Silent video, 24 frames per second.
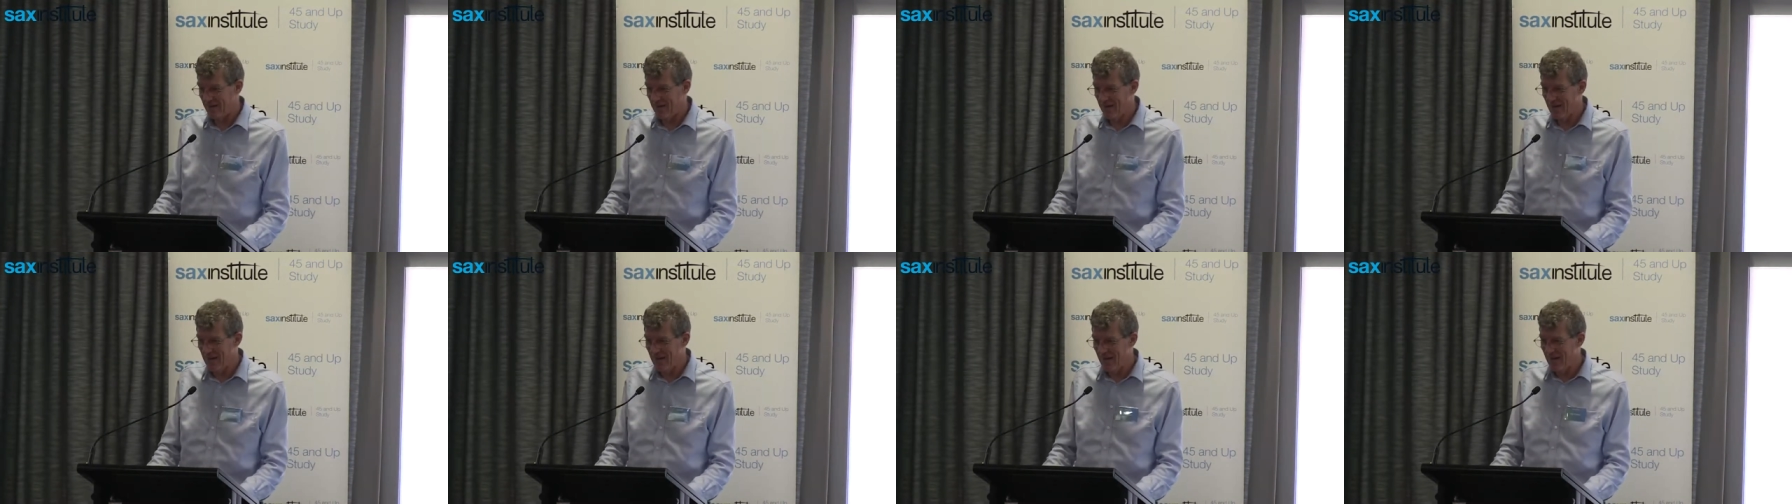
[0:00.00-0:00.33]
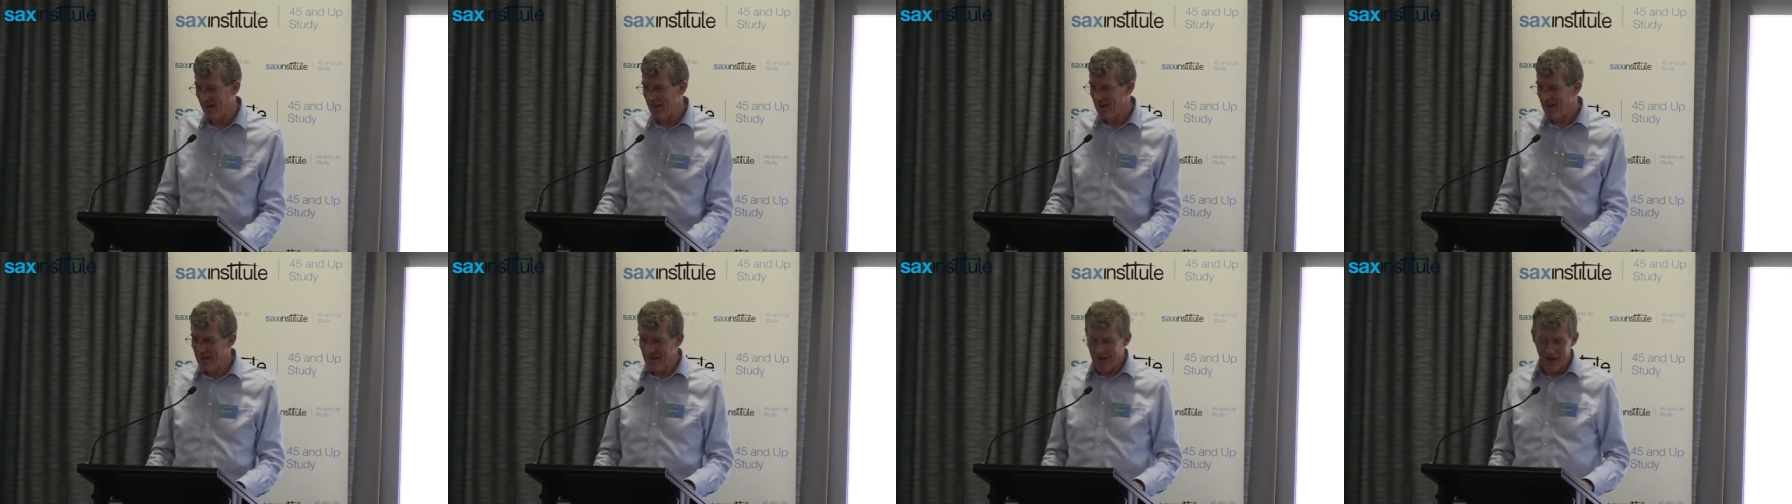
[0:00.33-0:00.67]

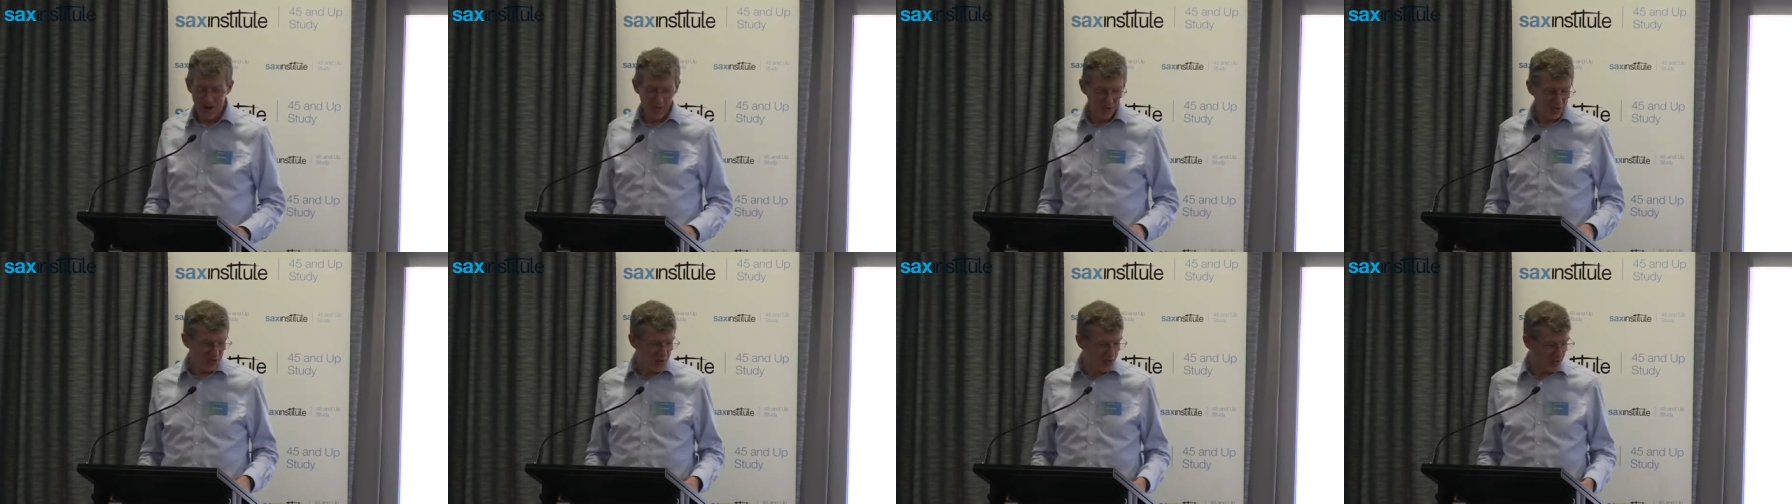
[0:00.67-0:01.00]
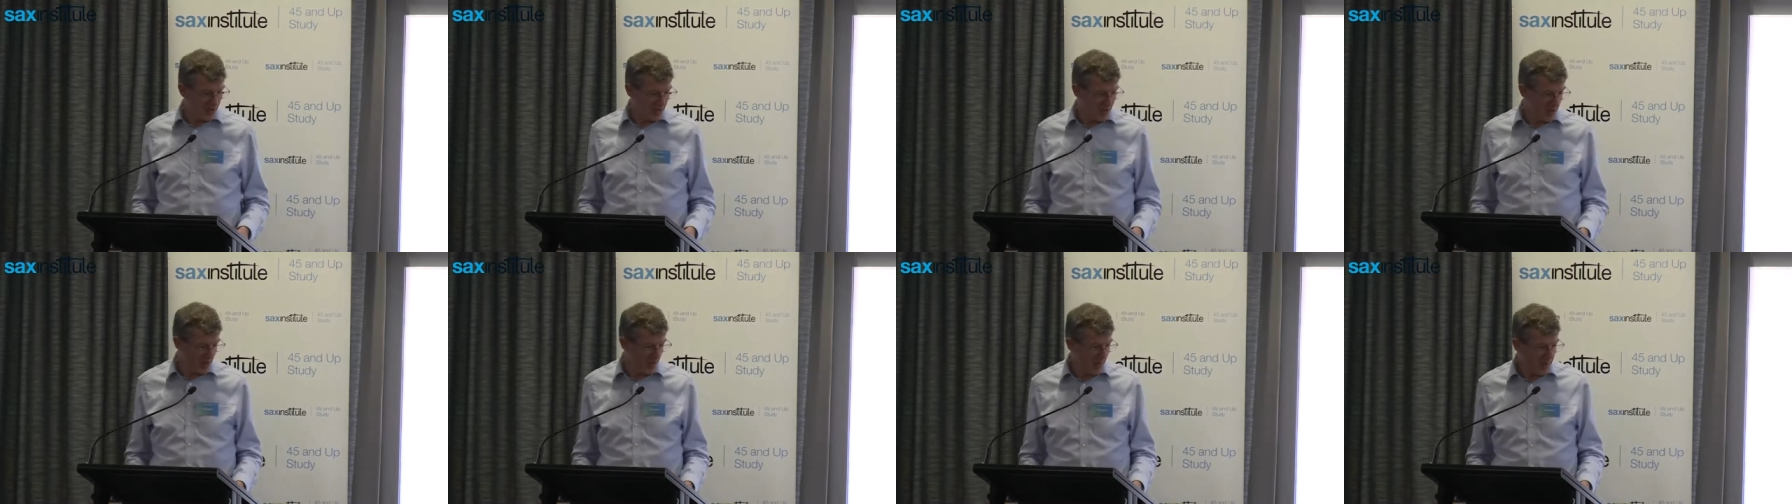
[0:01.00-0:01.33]
right, I'll just,
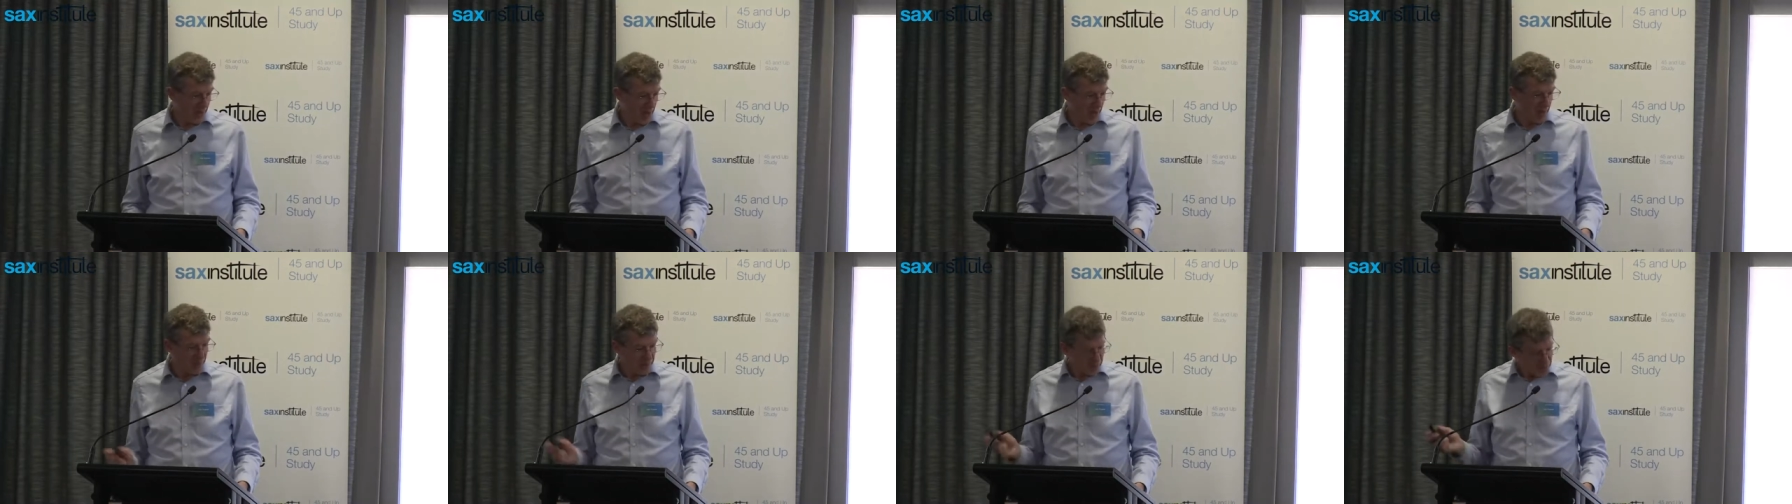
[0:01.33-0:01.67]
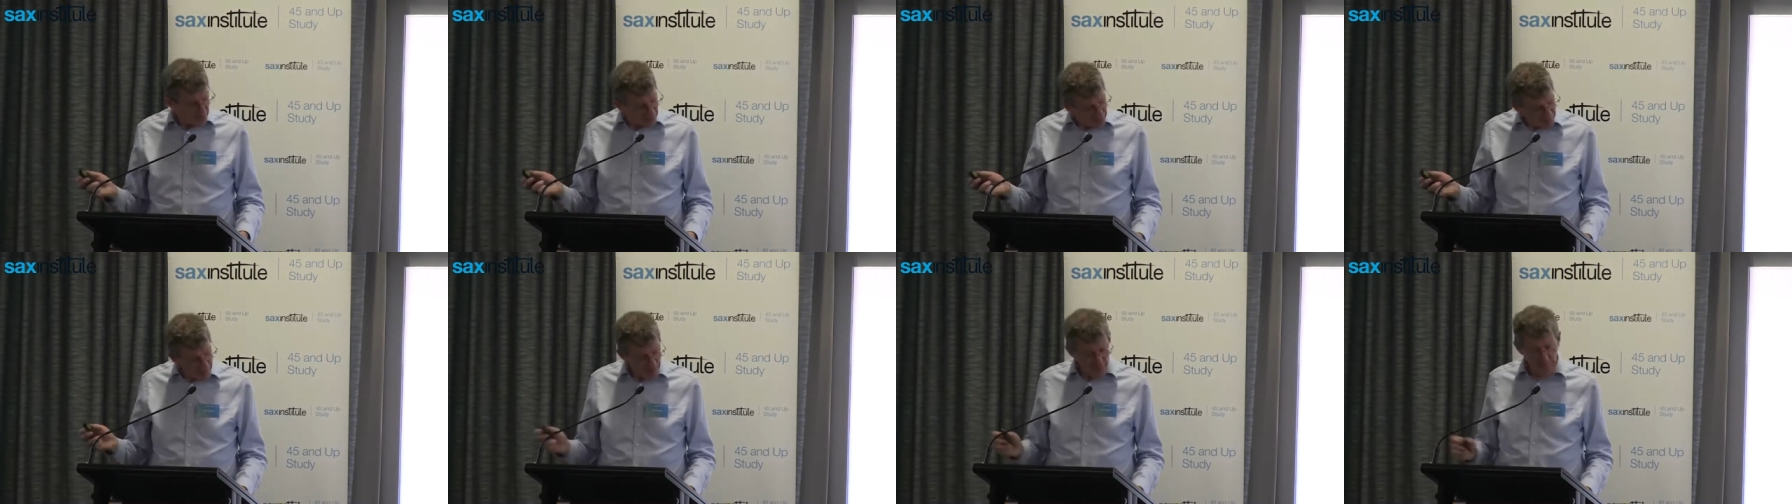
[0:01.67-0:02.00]
I mean, I'll
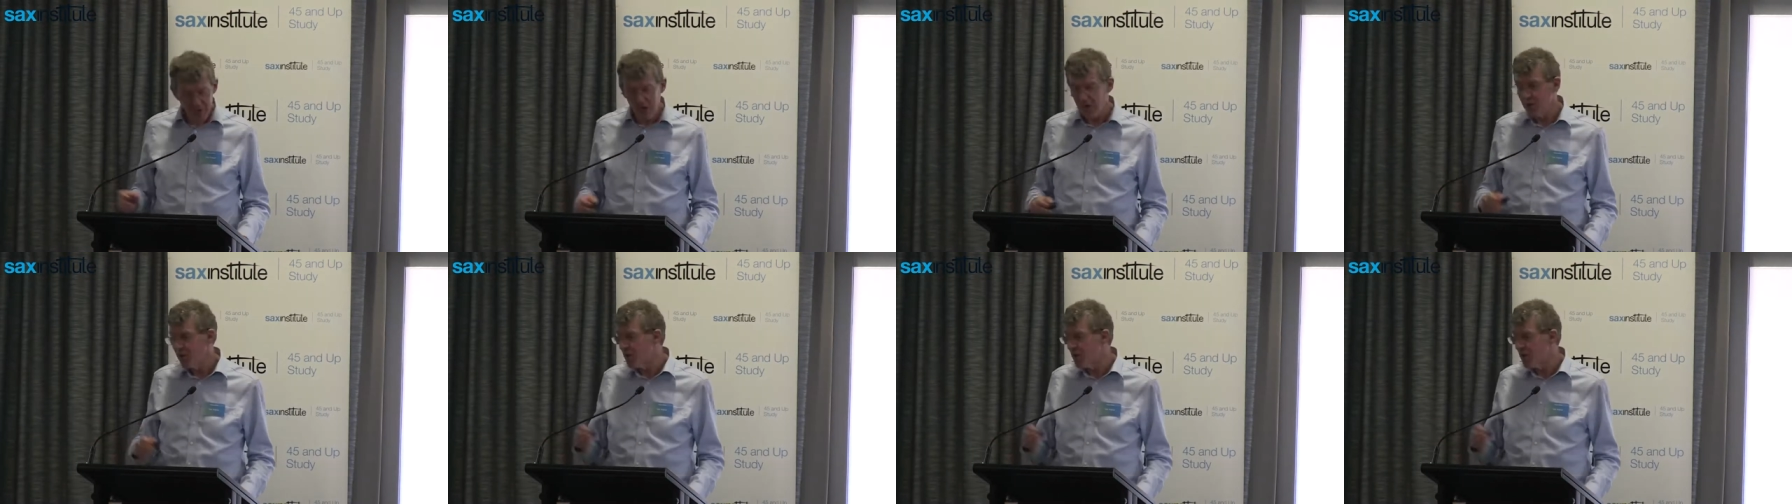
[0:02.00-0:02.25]
put them up there.